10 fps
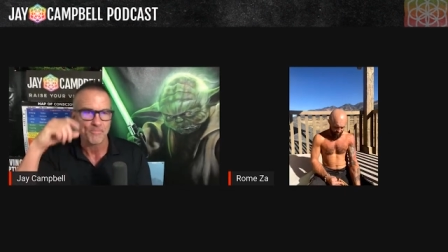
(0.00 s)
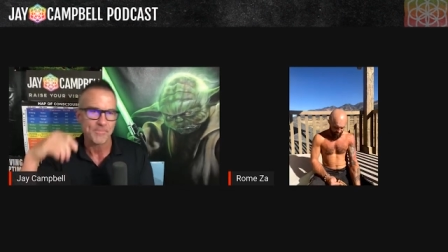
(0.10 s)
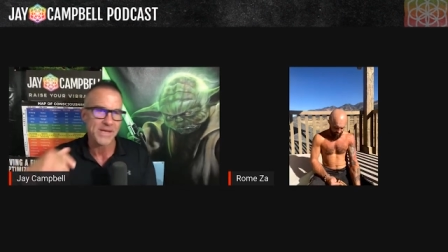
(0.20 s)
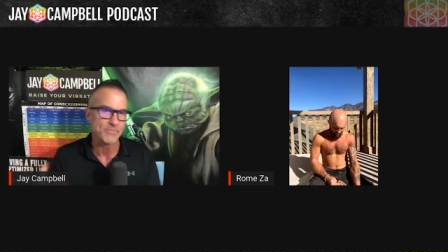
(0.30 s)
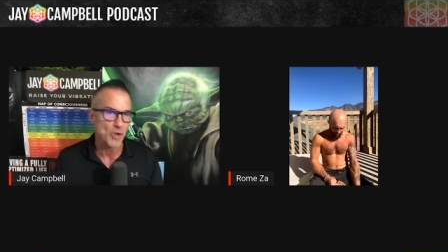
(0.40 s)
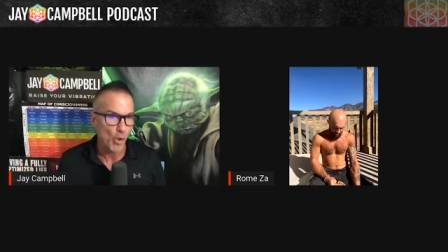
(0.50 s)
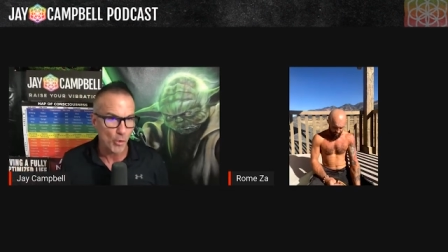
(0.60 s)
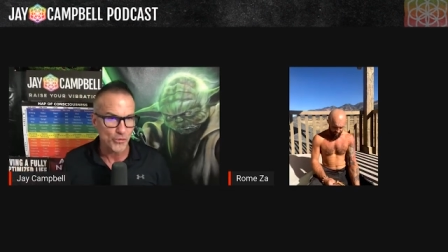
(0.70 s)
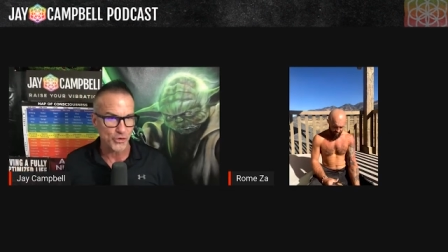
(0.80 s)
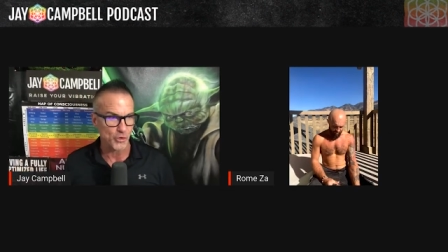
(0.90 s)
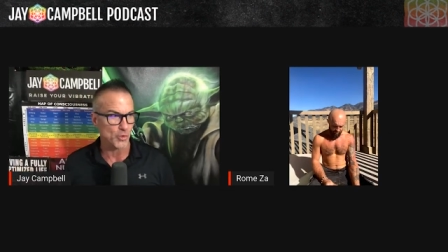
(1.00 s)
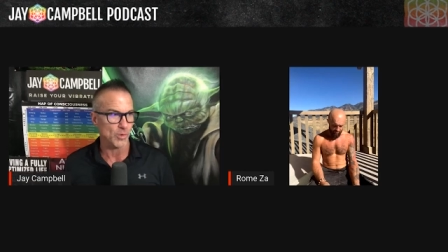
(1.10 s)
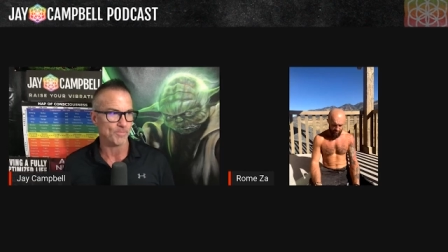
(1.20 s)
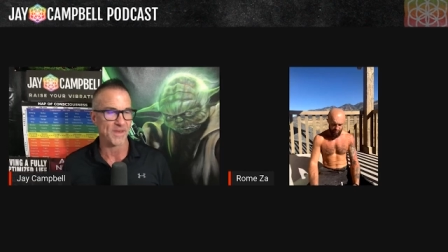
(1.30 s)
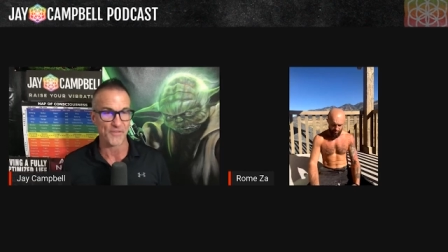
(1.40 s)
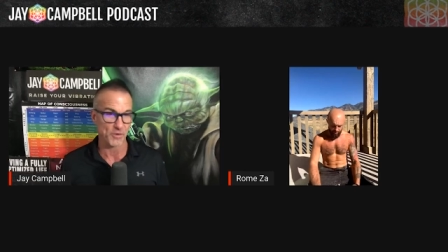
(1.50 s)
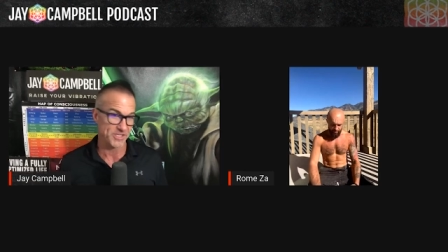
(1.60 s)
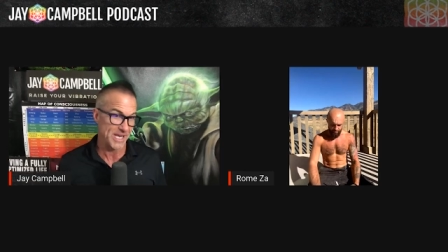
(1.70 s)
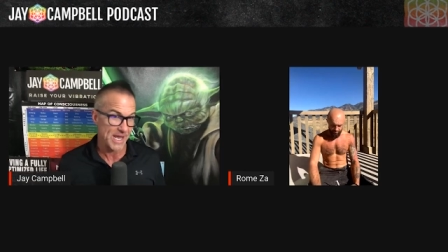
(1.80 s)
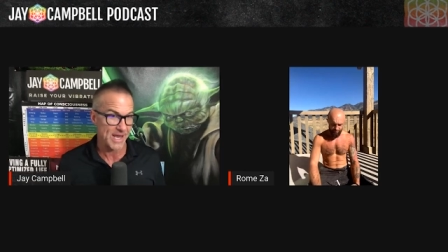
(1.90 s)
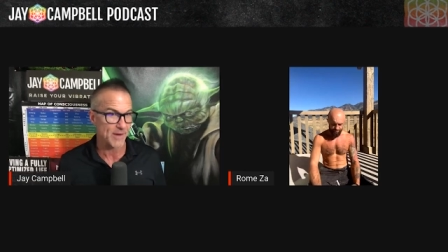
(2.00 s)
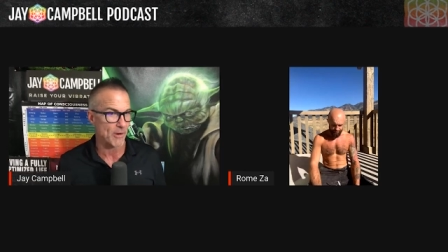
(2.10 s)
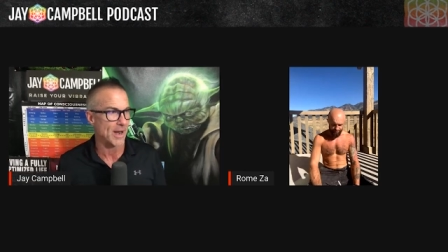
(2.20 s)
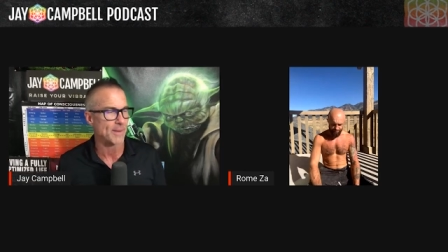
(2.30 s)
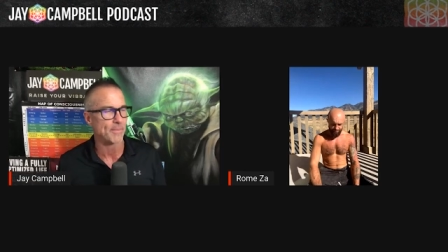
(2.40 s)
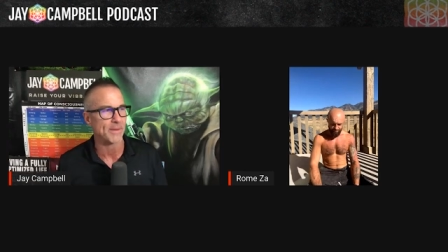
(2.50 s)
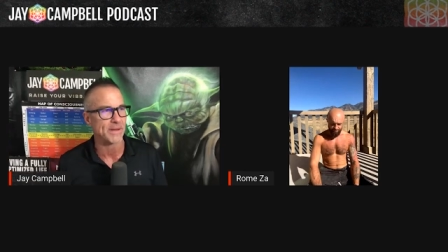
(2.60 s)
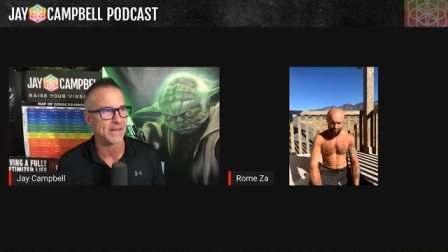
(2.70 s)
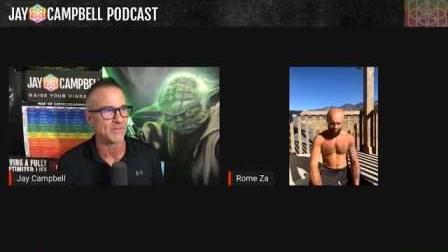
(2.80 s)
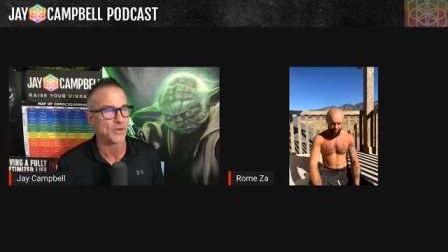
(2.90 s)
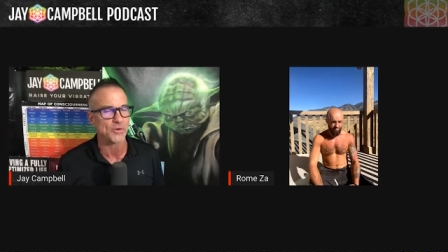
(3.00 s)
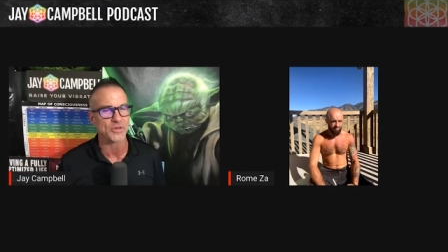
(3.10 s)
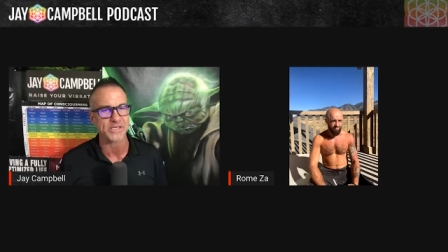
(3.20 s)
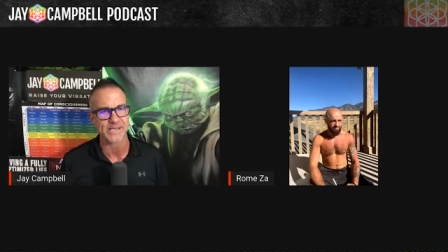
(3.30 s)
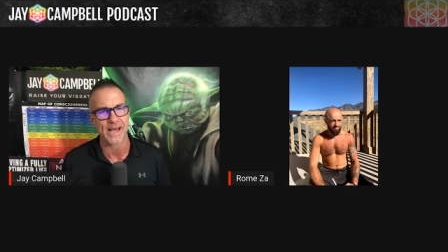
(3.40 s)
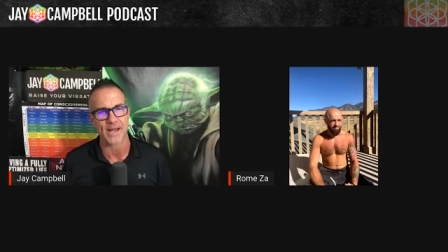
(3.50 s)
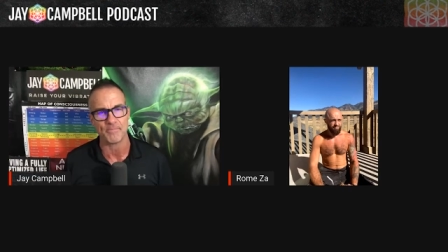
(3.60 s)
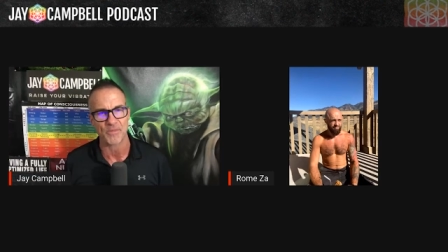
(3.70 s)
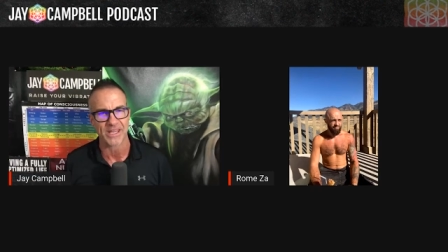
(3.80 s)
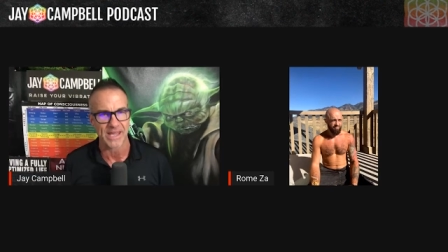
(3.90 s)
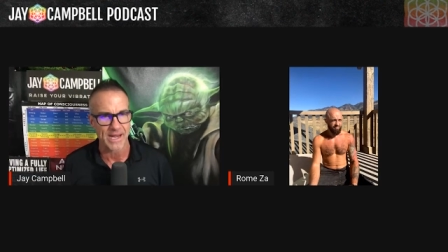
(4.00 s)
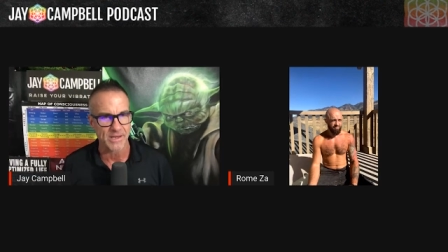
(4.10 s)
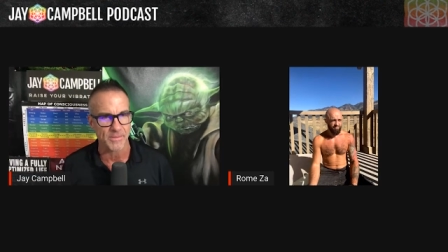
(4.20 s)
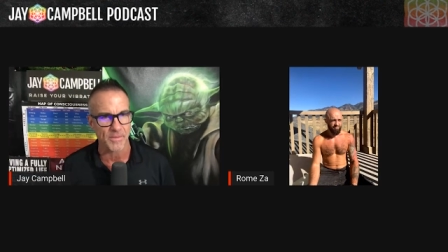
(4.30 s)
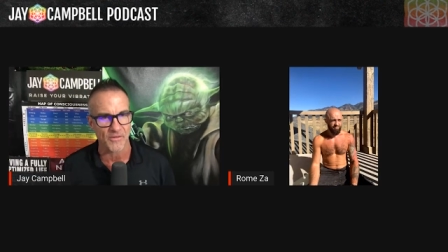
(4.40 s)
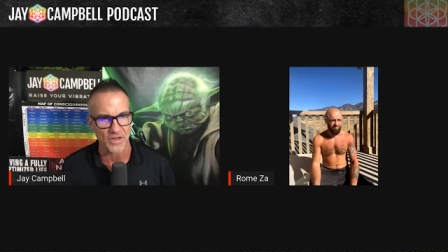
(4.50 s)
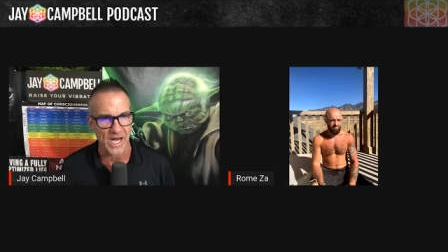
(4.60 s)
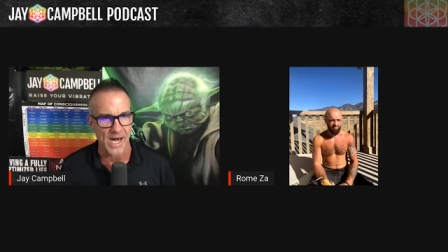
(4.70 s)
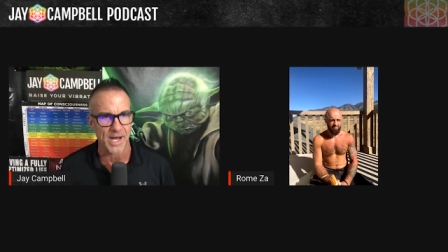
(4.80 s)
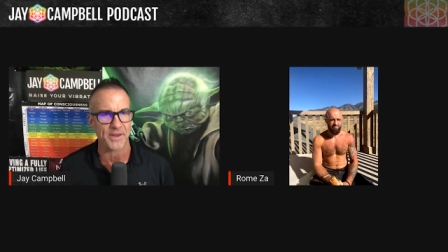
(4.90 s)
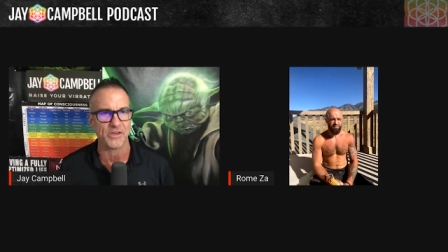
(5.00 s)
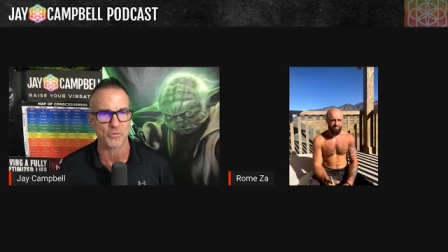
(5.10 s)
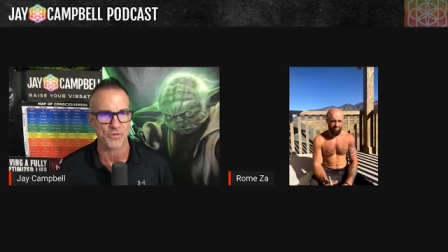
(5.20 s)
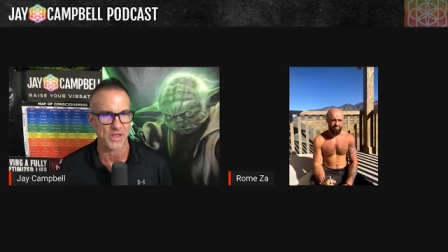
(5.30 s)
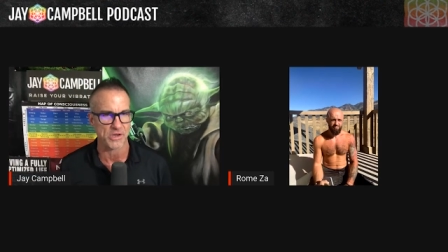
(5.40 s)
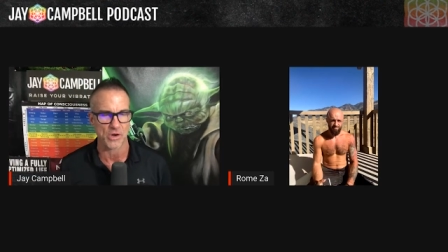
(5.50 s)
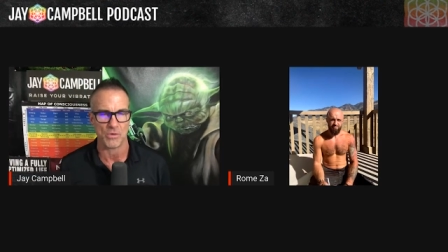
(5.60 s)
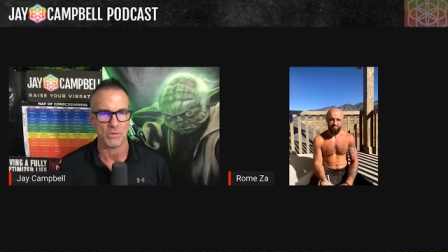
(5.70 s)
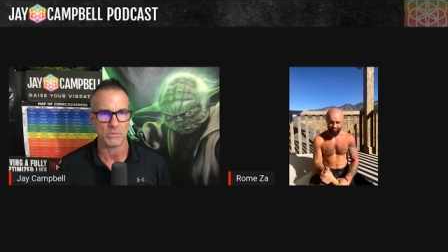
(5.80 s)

he told you if it was a he, right? I mean, he literally said, the kingdom of God is within you.